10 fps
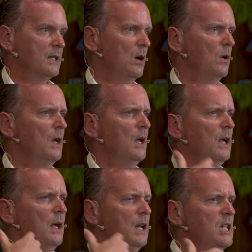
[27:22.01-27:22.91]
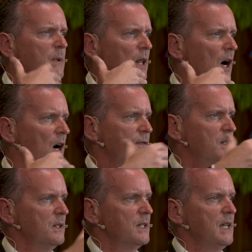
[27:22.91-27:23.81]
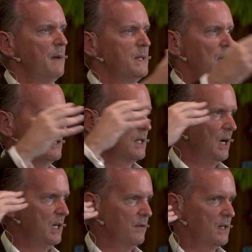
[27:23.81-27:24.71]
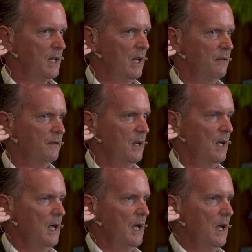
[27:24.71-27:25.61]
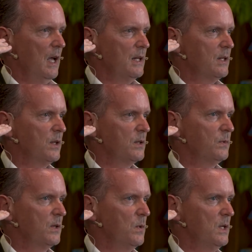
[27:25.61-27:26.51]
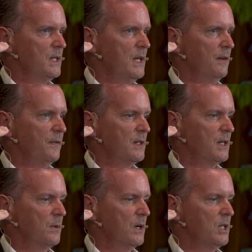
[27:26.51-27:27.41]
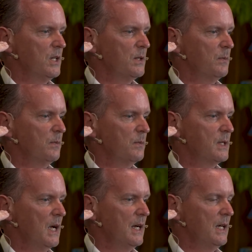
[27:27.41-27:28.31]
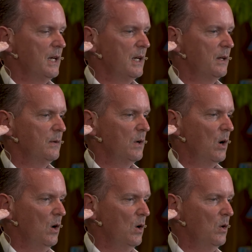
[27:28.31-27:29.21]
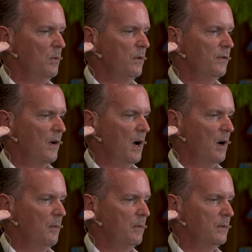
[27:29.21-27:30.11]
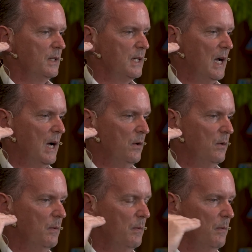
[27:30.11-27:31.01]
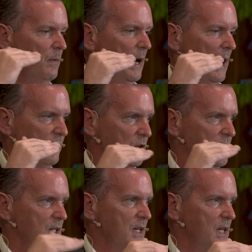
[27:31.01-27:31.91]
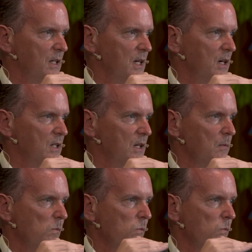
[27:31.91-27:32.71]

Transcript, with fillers: So Elizabeth often steps outside of herself. So there's, there's one scene, for instance, where she's cycling home from the town after she's seen the doctor.